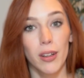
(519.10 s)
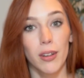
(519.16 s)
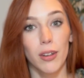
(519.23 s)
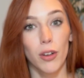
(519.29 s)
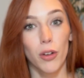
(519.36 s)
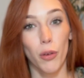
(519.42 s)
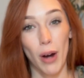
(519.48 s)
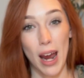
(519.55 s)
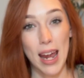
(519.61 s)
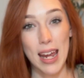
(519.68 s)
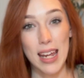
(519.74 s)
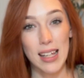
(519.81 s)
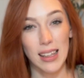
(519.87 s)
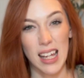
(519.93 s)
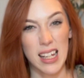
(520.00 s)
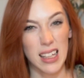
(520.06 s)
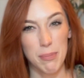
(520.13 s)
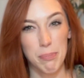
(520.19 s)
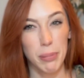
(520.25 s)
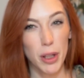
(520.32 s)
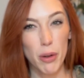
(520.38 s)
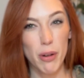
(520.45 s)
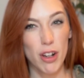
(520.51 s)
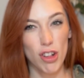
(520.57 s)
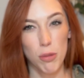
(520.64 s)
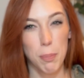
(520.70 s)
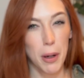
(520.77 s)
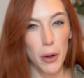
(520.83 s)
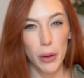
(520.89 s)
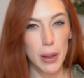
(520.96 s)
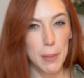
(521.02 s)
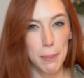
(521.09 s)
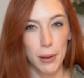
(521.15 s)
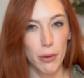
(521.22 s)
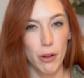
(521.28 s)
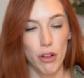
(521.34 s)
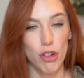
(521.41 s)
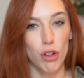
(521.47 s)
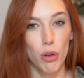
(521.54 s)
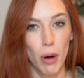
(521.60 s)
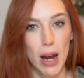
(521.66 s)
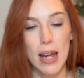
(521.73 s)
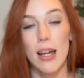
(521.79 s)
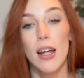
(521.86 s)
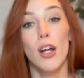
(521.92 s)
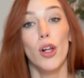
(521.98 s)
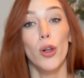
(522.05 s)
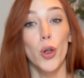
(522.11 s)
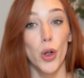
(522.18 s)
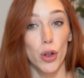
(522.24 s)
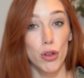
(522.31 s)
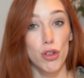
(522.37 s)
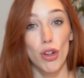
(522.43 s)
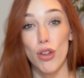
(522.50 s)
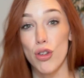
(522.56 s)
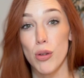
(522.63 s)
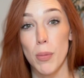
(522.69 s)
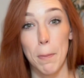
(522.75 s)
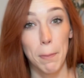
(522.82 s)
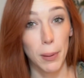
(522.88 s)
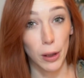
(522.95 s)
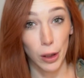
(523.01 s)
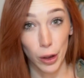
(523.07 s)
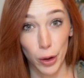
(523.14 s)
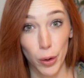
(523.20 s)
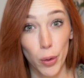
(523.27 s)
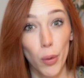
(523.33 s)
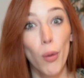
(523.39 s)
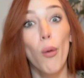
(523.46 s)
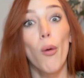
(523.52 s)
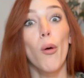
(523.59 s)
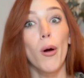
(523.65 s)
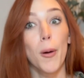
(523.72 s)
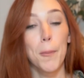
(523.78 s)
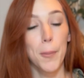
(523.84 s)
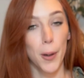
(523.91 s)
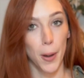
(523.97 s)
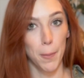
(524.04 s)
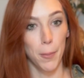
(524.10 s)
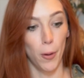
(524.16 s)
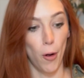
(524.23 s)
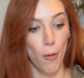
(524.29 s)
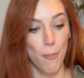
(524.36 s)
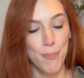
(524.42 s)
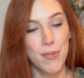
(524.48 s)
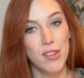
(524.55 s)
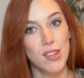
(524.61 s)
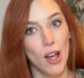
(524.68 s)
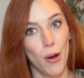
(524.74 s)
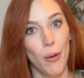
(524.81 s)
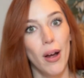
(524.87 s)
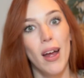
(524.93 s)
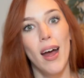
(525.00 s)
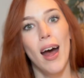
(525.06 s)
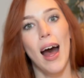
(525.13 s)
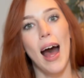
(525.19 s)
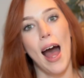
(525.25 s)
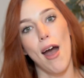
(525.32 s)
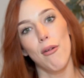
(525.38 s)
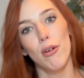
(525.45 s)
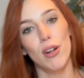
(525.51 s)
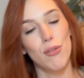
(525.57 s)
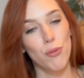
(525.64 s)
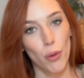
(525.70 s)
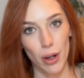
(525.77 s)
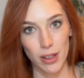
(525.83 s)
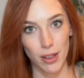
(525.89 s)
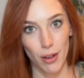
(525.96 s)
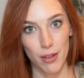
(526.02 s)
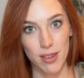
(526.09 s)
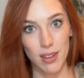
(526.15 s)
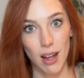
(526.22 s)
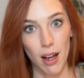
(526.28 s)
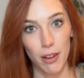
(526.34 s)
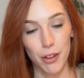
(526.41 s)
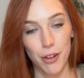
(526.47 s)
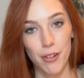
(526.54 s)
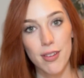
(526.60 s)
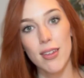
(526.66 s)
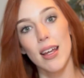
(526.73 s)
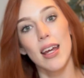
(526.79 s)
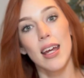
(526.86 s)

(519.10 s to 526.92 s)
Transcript: gray, like bluish, barely bluish gray, look just blue or purple. So I would avoid those colors.